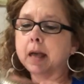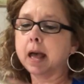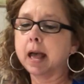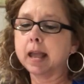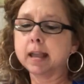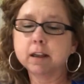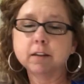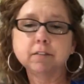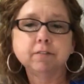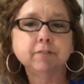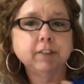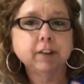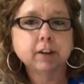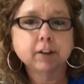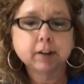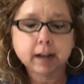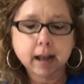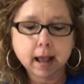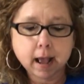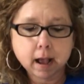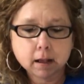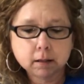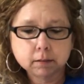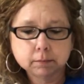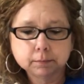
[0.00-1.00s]
I couldn't figure it
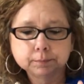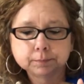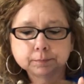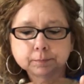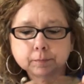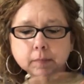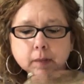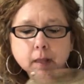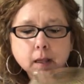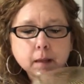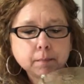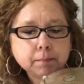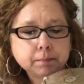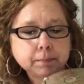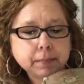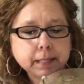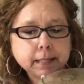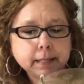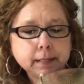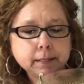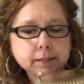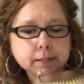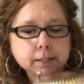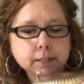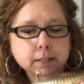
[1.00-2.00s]
out,
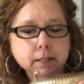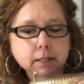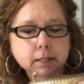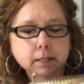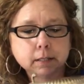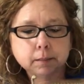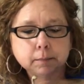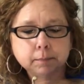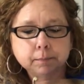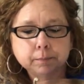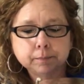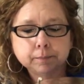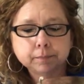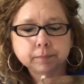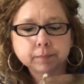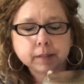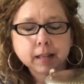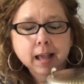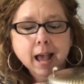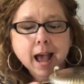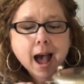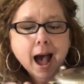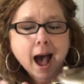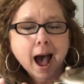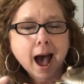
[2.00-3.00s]
but um,
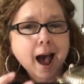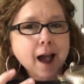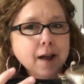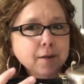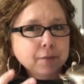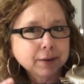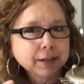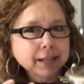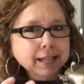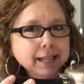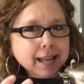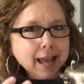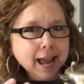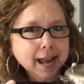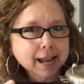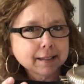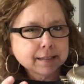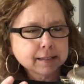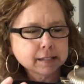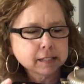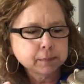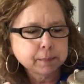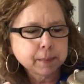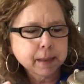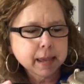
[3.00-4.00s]
I really
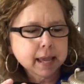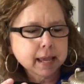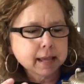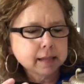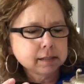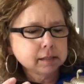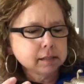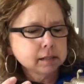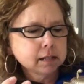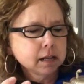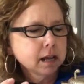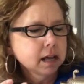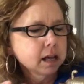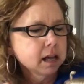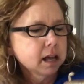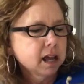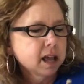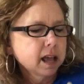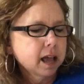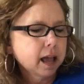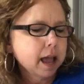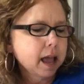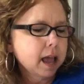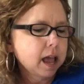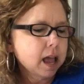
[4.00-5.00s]
like this piece.
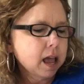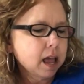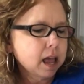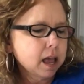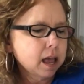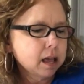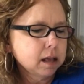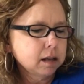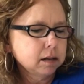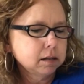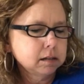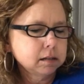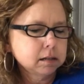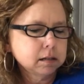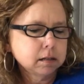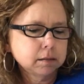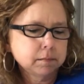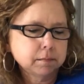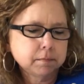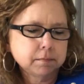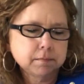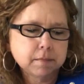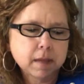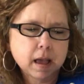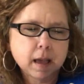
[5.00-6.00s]
And
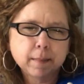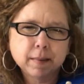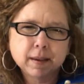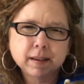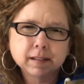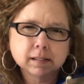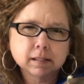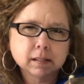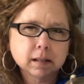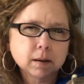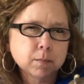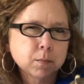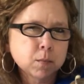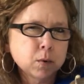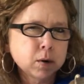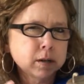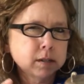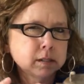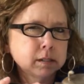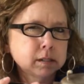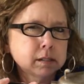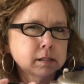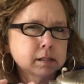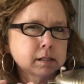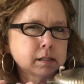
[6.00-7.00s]
maybe
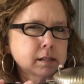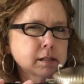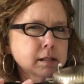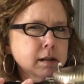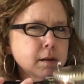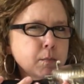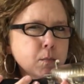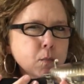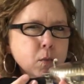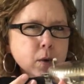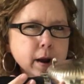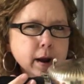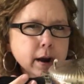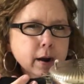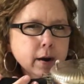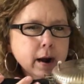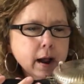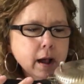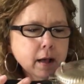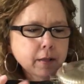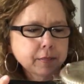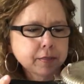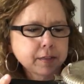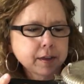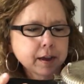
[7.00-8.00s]
someone somewhere
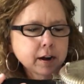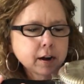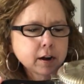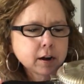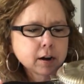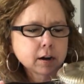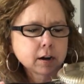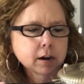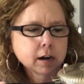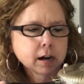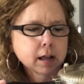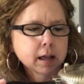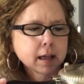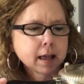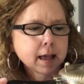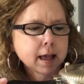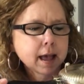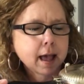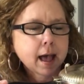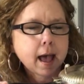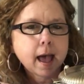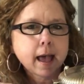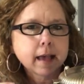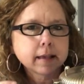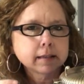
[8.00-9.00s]
out there
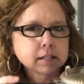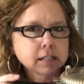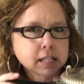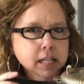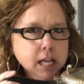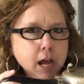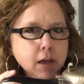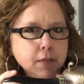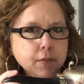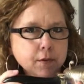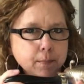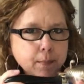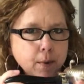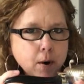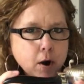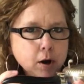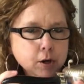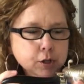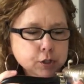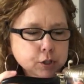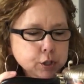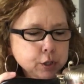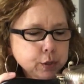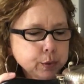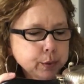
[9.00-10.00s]
has the other
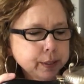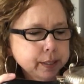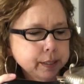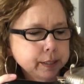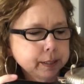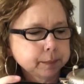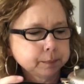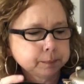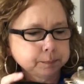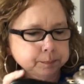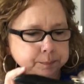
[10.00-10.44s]
part to it.